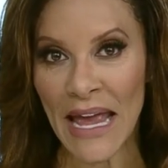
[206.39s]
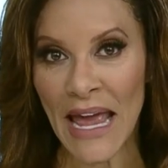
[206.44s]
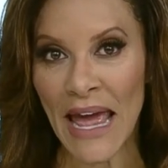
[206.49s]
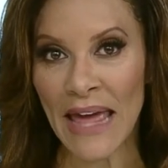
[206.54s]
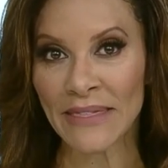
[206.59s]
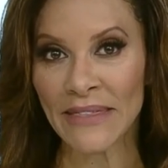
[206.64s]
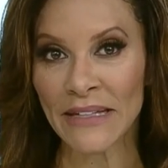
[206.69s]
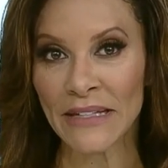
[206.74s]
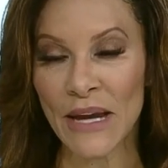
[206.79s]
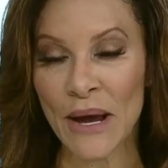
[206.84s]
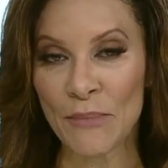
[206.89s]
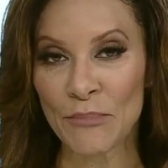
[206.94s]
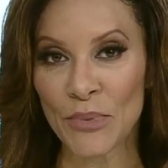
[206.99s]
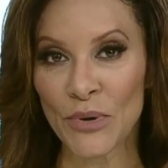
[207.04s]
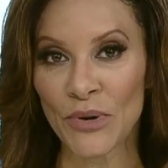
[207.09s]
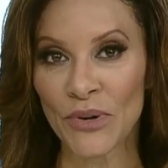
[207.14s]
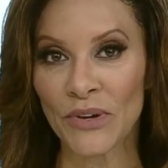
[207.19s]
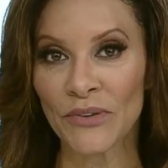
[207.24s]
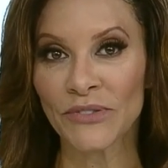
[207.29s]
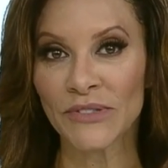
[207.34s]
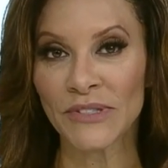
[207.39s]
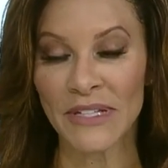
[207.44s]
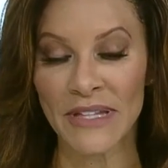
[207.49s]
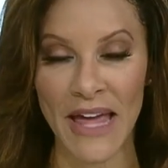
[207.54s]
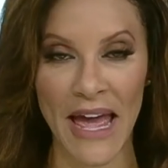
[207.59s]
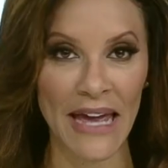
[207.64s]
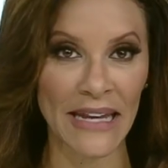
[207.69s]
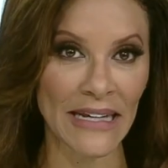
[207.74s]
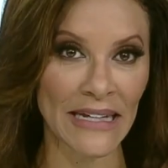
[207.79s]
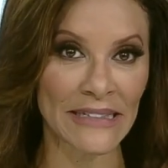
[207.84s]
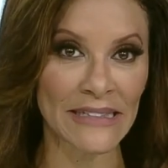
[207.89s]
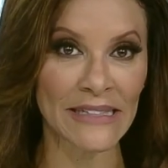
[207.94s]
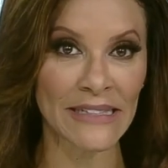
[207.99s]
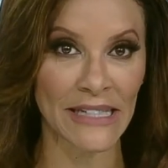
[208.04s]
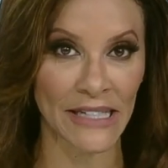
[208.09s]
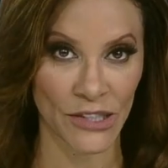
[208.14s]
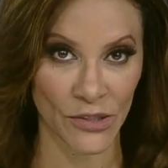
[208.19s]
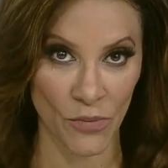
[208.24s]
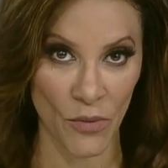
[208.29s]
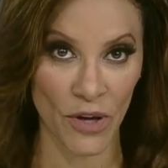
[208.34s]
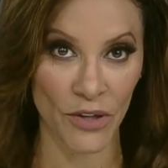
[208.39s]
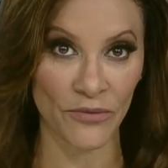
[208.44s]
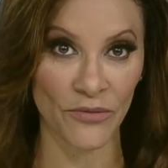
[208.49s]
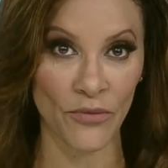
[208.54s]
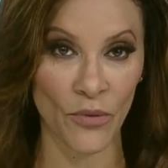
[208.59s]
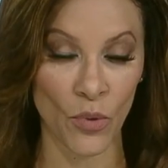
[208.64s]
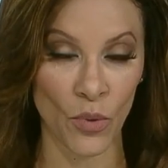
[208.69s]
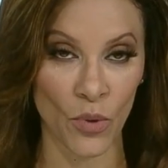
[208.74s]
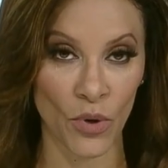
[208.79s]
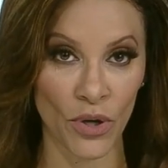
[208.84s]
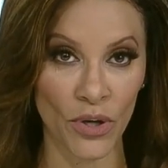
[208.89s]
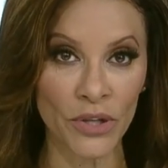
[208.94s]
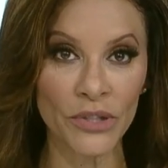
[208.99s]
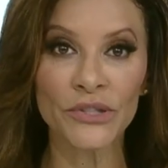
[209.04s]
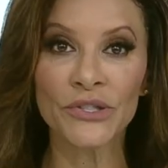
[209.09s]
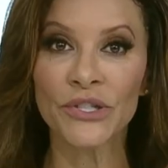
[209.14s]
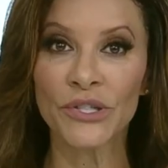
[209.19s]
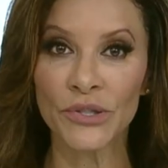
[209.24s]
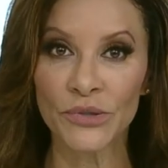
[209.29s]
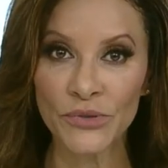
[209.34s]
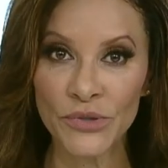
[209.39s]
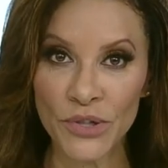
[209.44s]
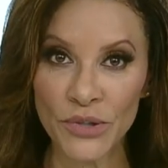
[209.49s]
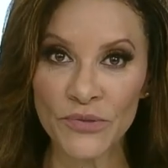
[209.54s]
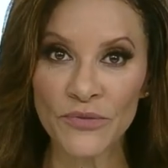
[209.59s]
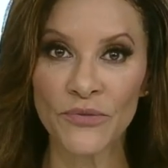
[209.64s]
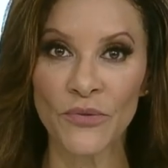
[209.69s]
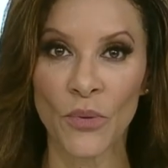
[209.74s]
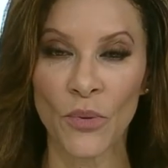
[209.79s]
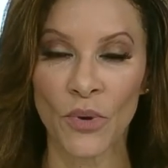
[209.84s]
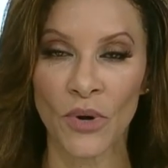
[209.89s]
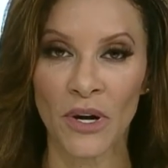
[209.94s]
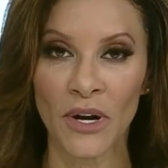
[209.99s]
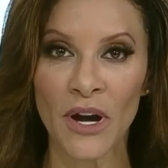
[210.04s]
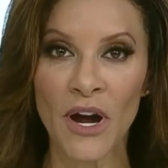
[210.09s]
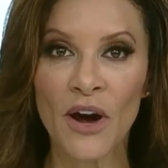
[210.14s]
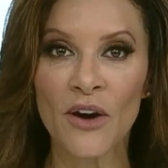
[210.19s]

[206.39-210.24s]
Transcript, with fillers: and the number to that is 614 224